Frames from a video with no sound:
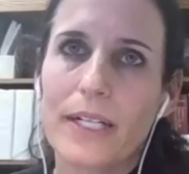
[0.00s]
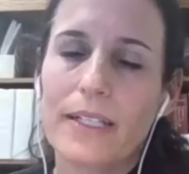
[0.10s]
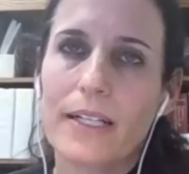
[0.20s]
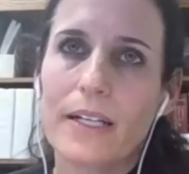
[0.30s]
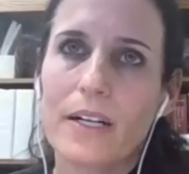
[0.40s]

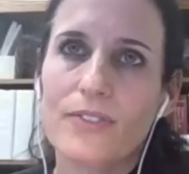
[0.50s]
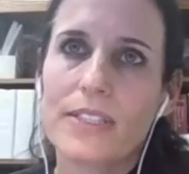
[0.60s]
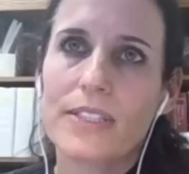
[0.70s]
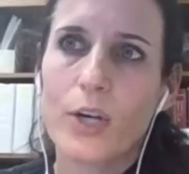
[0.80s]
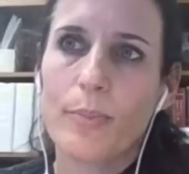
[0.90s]
I often
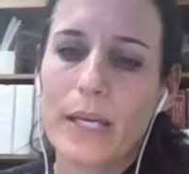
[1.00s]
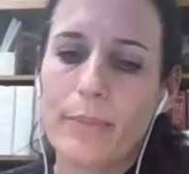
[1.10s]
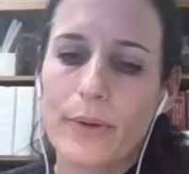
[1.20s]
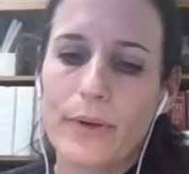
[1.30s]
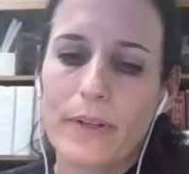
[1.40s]
tell
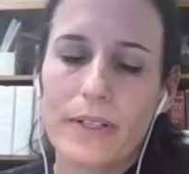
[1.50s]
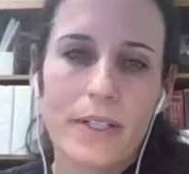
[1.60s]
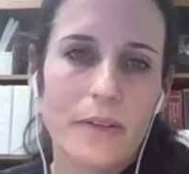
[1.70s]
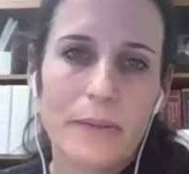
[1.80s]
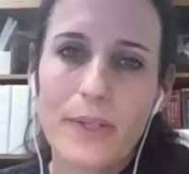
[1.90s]
people, you
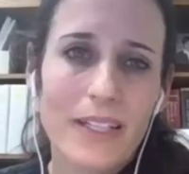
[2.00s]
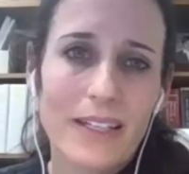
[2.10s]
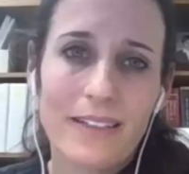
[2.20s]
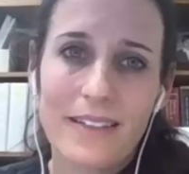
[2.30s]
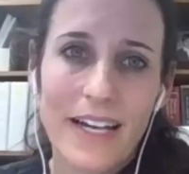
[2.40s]
know, I
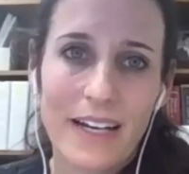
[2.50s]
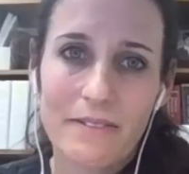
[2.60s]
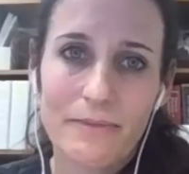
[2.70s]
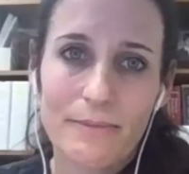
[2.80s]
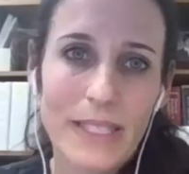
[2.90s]
really have
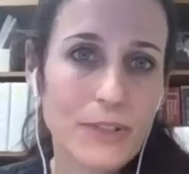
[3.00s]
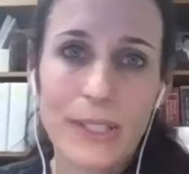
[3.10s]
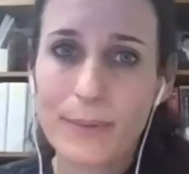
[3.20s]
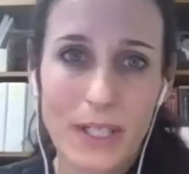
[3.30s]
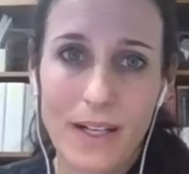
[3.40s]
my
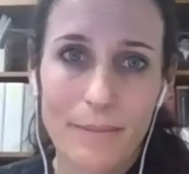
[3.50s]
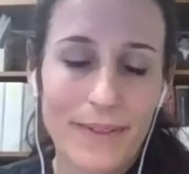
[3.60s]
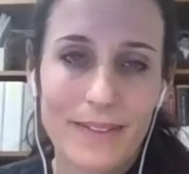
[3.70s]
dream job.